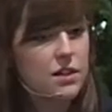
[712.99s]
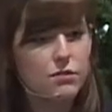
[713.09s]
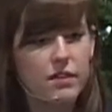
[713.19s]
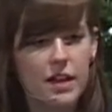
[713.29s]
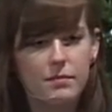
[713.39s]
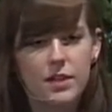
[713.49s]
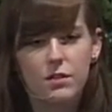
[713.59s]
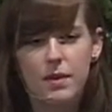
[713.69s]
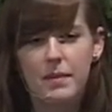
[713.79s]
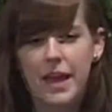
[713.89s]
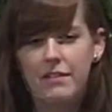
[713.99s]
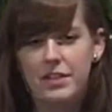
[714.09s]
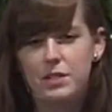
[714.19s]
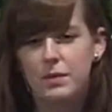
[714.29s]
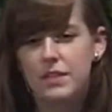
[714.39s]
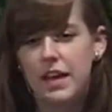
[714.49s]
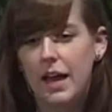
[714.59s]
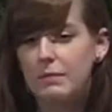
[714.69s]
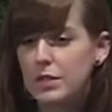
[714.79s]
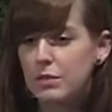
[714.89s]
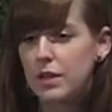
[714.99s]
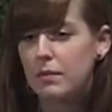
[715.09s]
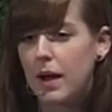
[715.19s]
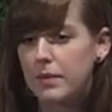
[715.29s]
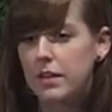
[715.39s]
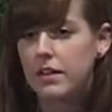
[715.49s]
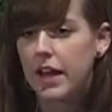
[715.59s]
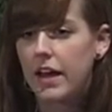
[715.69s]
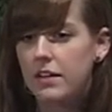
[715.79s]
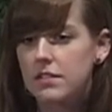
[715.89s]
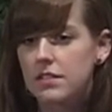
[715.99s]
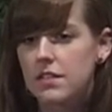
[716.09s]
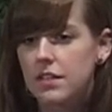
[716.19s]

your family or maybe having to split time between your mom and your dad's.